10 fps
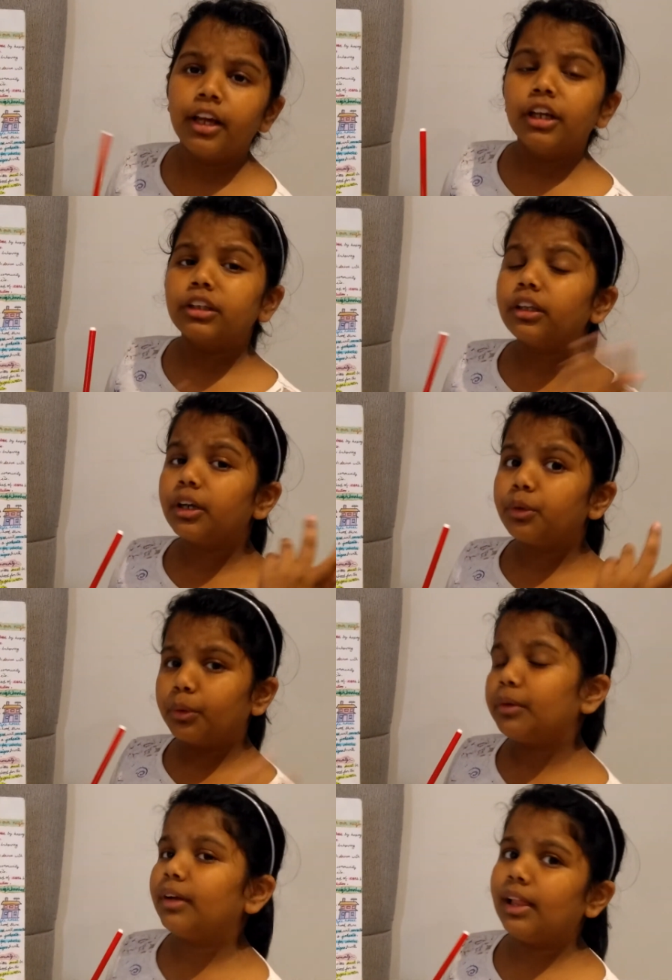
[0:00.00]
So the
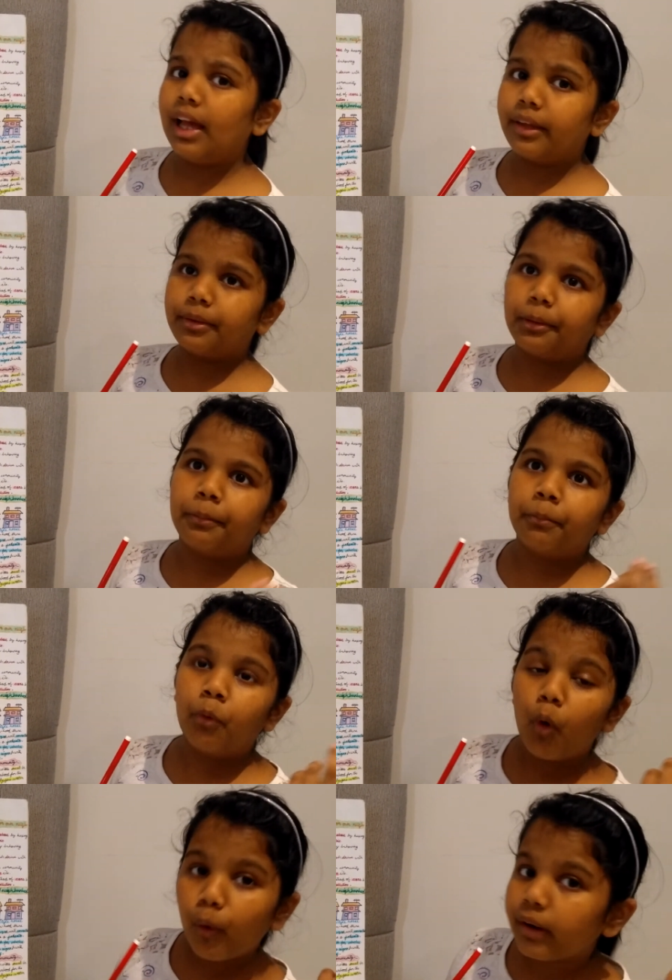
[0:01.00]
rural has a
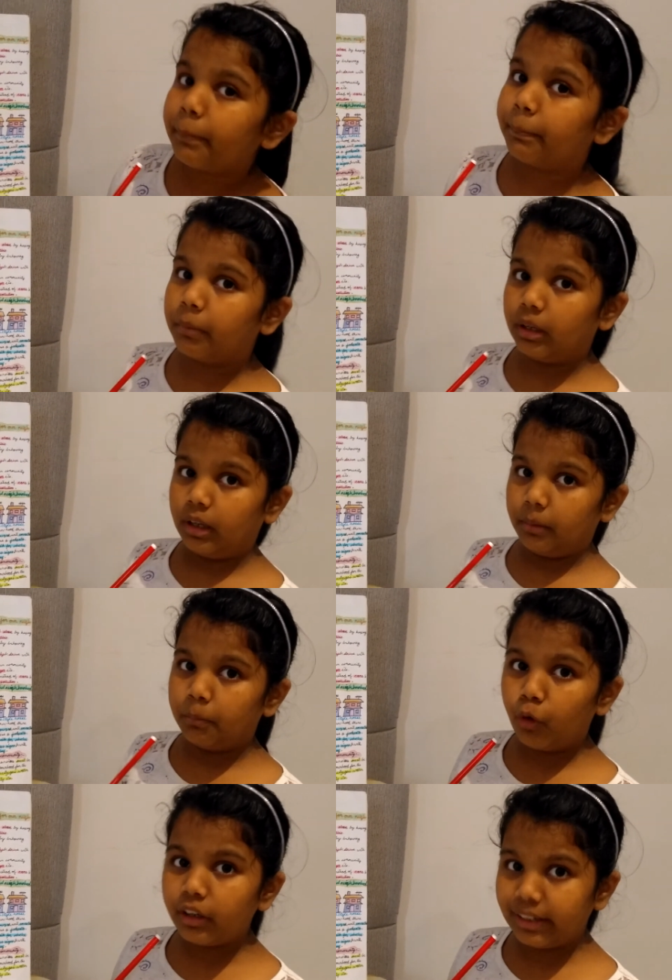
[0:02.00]
more
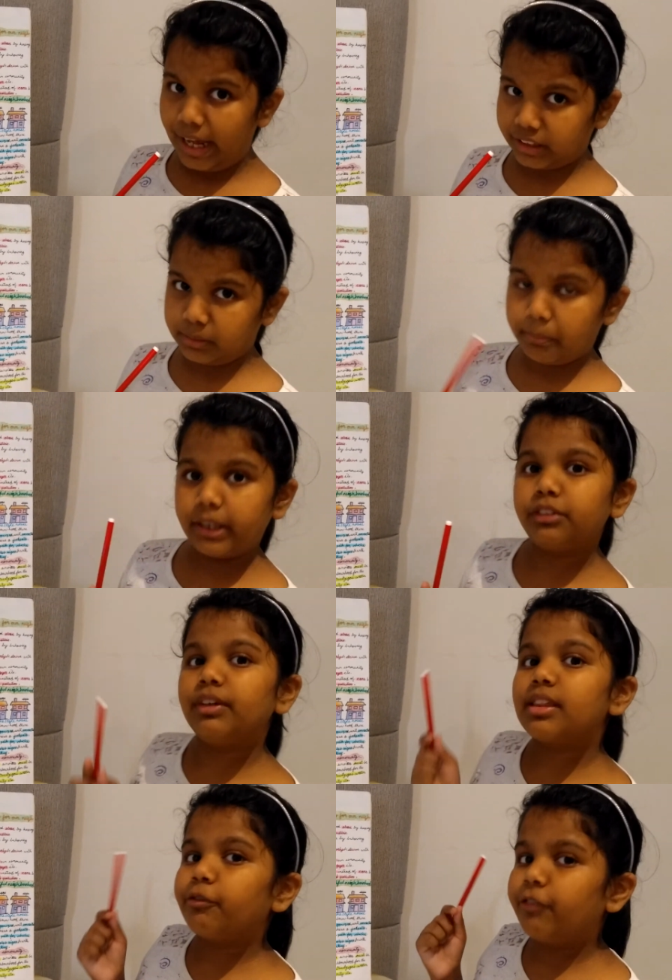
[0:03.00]
land space
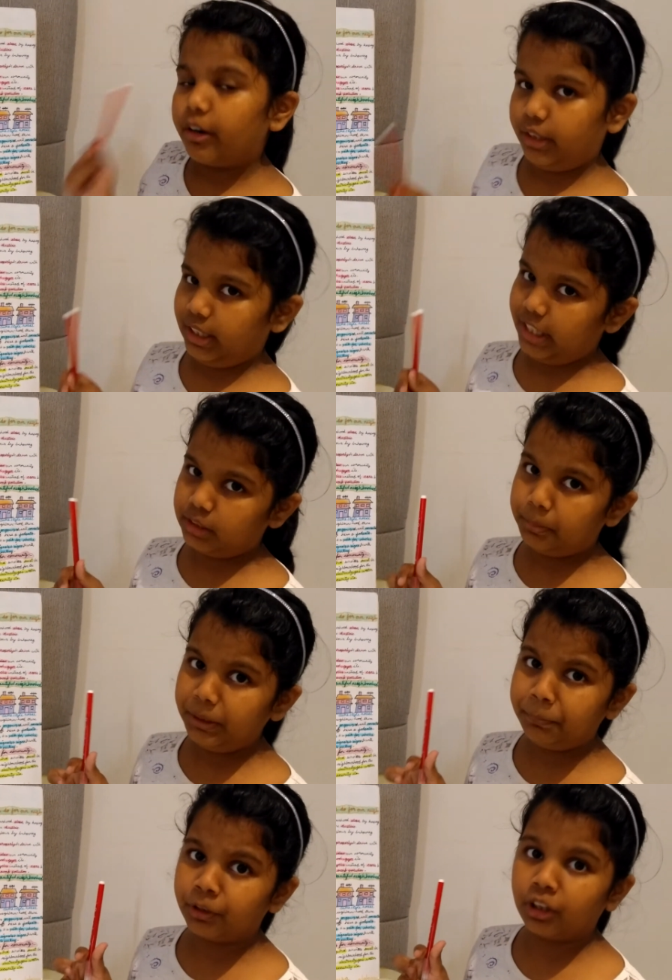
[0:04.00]
with very less
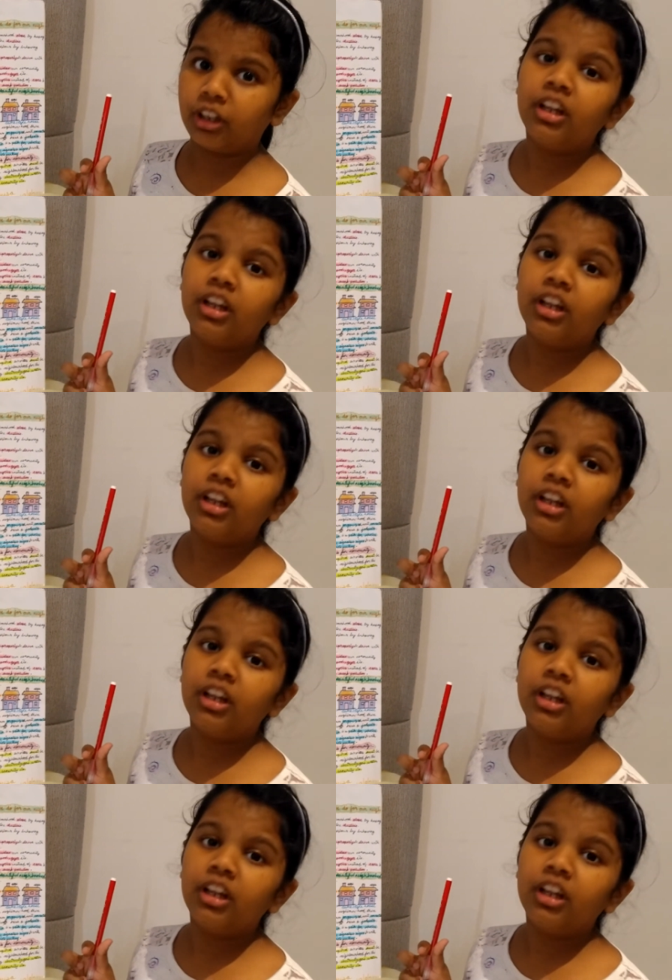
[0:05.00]
people.